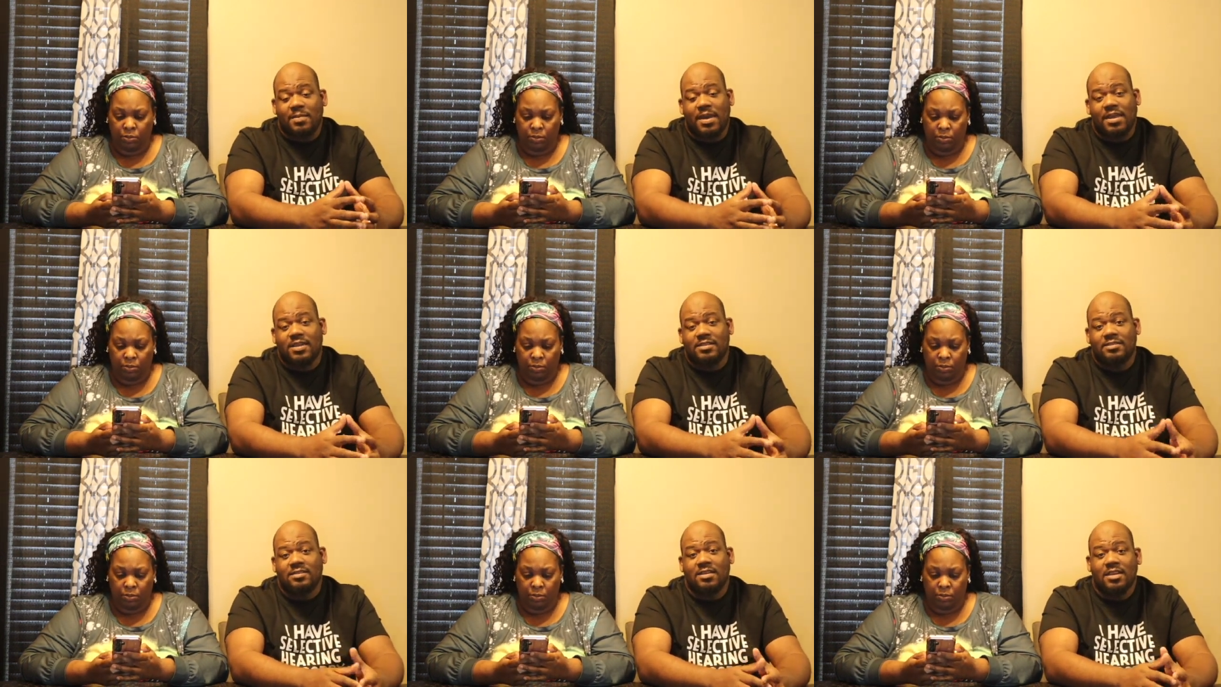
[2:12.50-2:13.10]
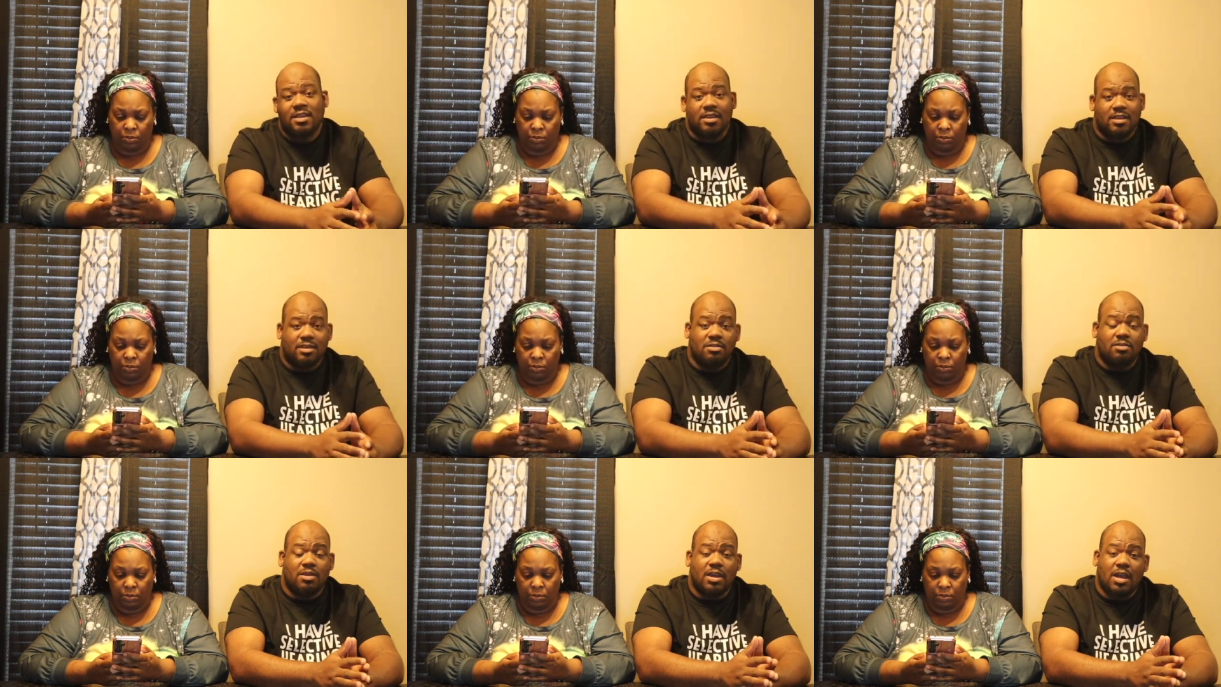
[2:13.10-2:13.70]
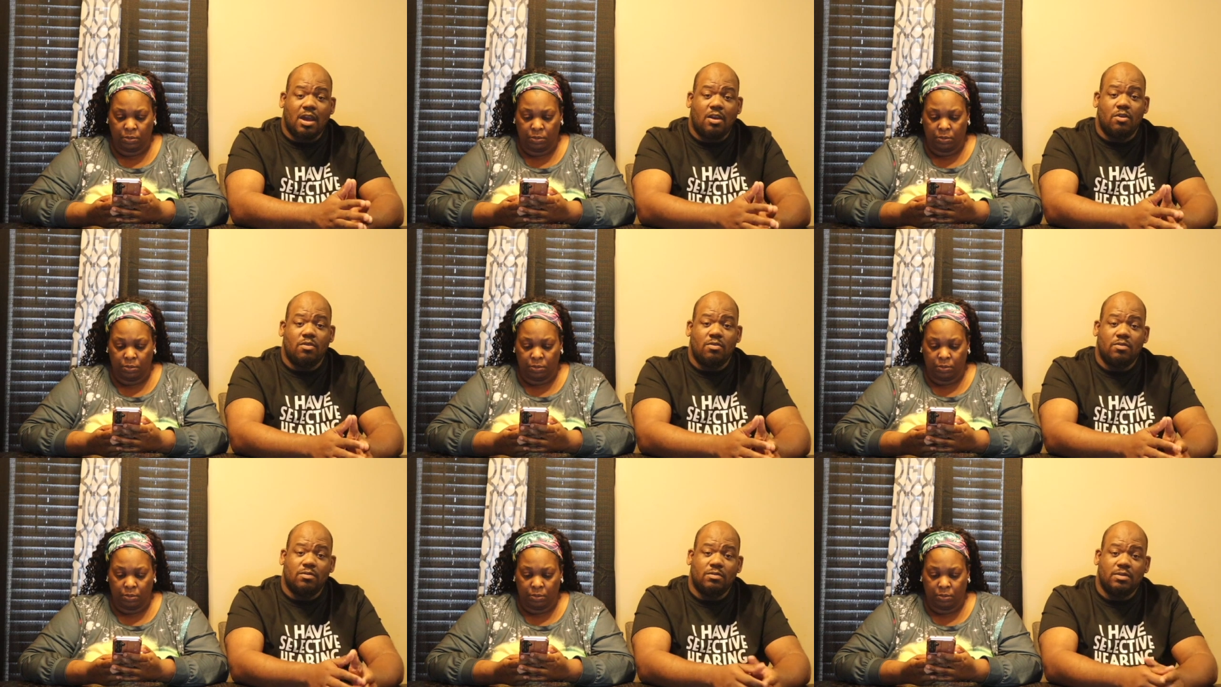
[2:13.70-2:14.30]
Speaker 1: base, you can
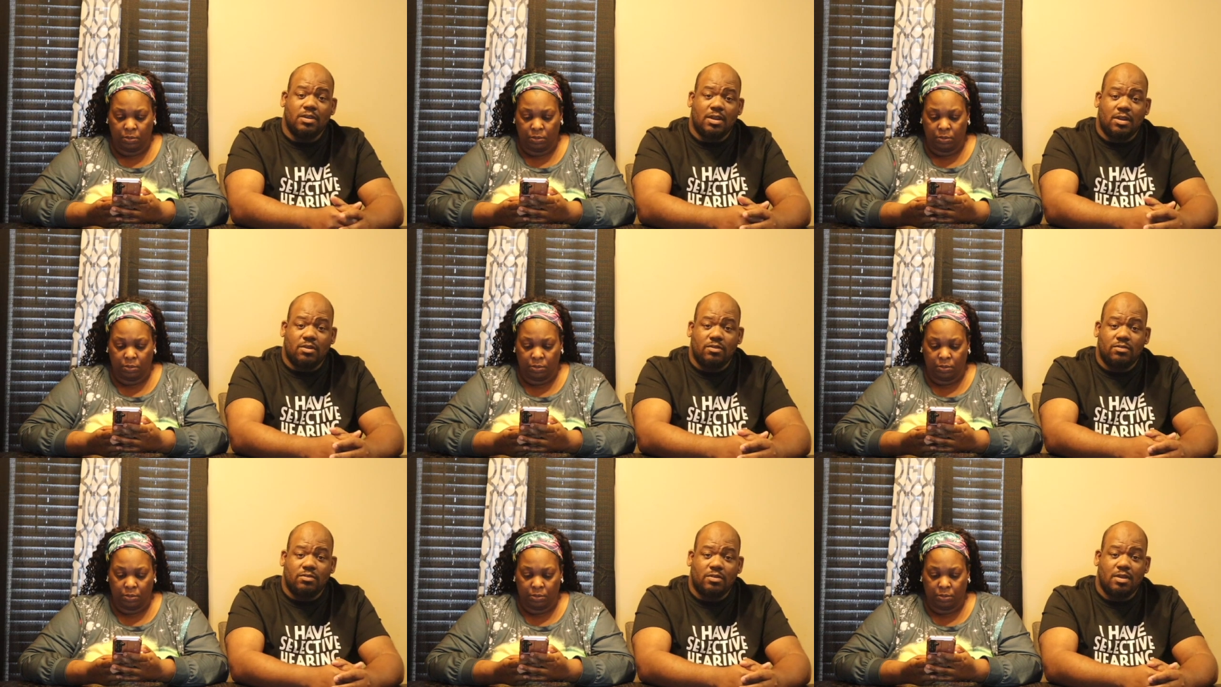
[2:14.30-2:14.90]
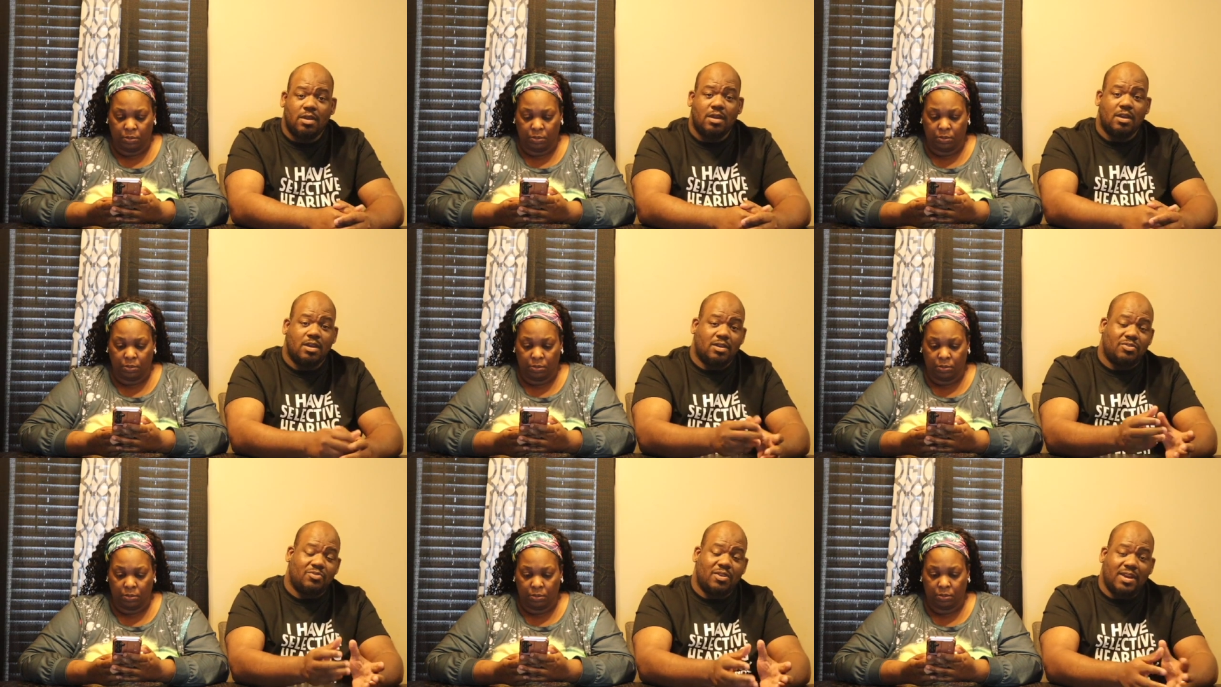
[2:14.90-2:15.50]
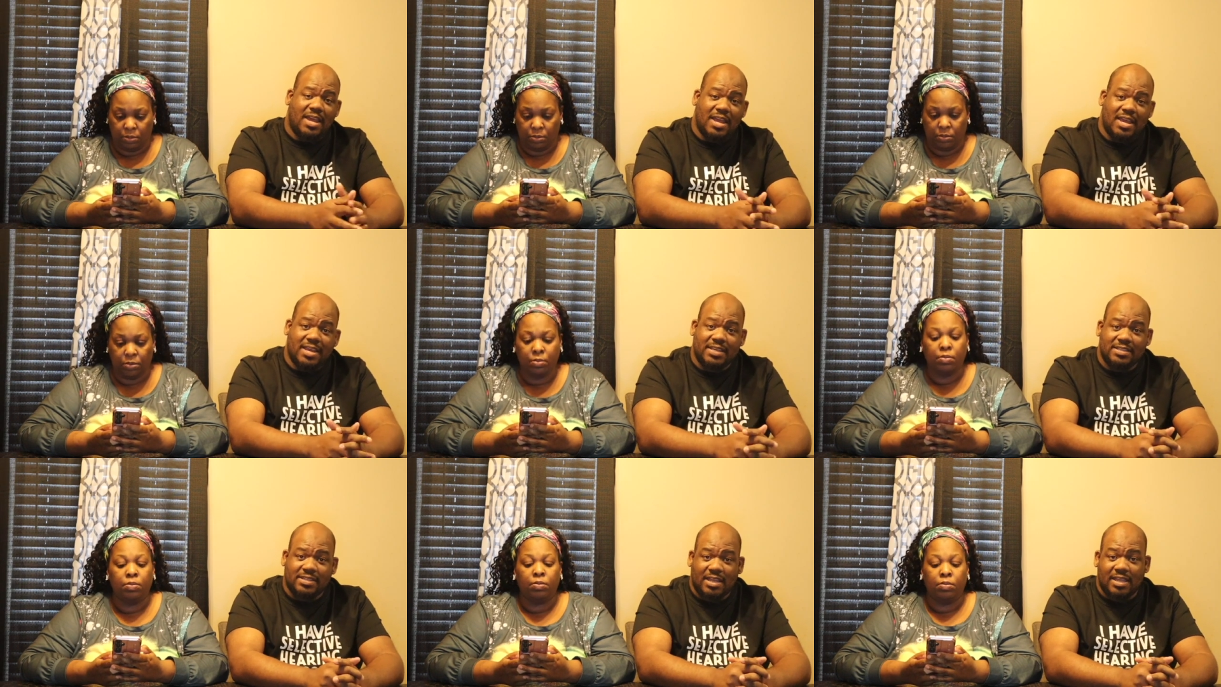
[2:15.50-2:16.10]
go, you know, three
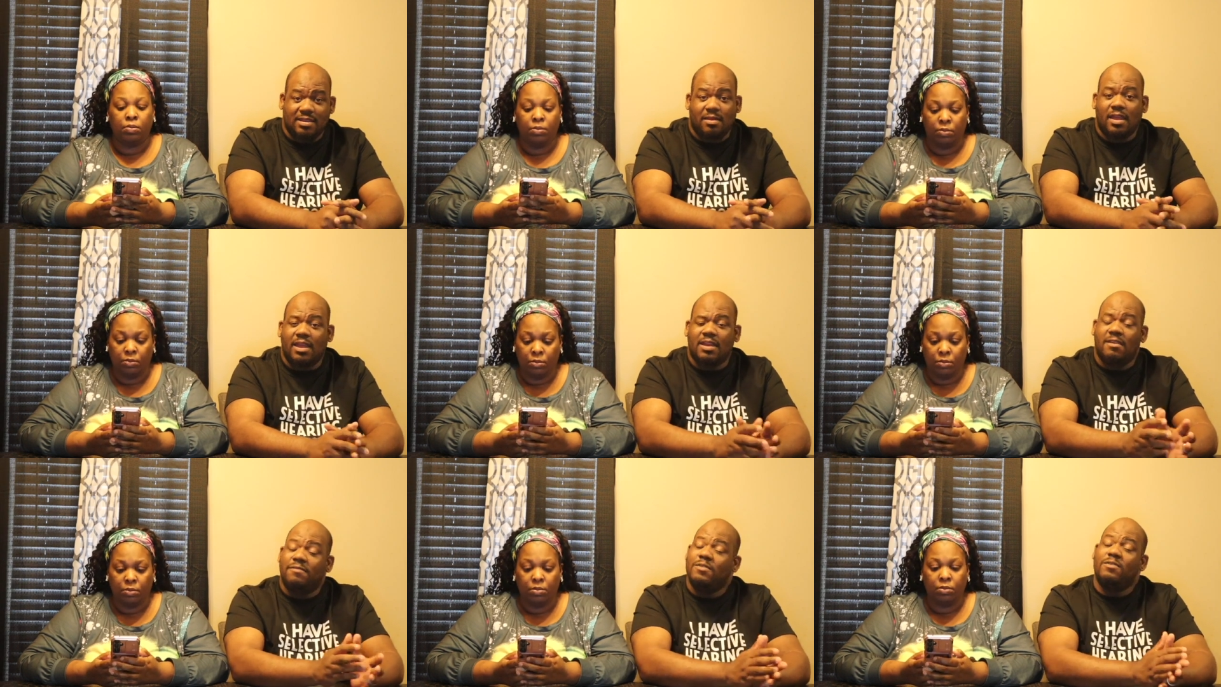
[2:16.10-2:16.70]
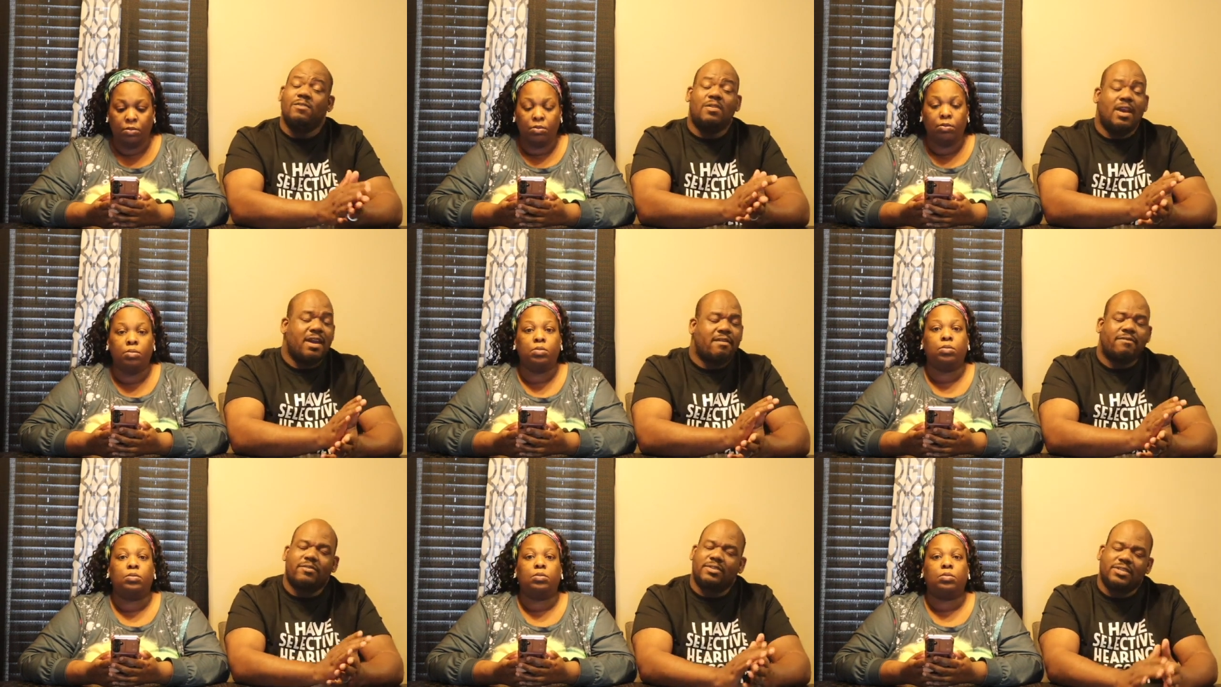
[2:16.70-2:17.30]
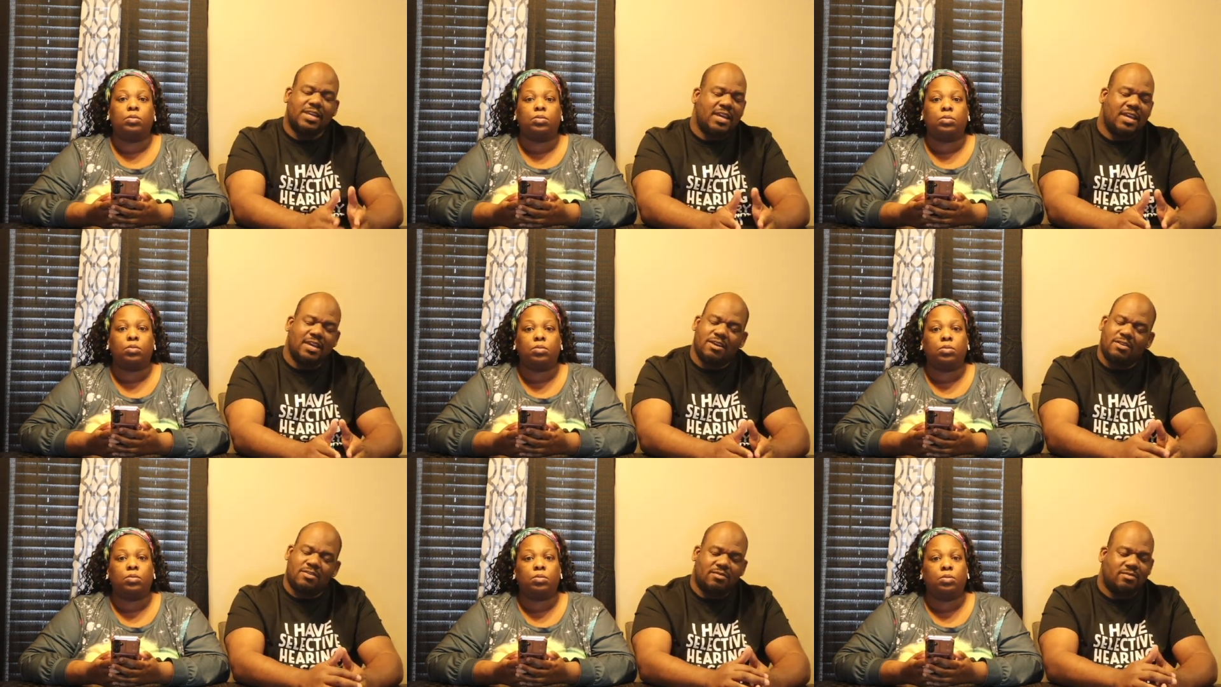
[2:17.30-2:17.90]
days. And and if you ever
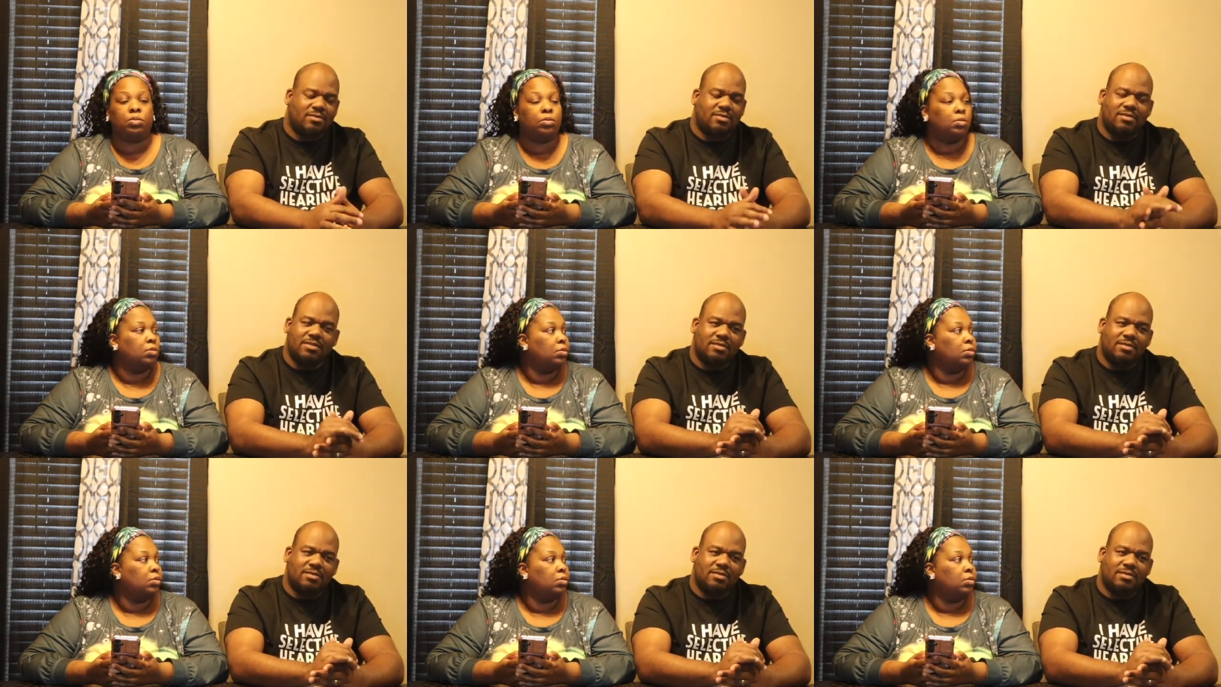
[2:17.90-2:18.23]
tell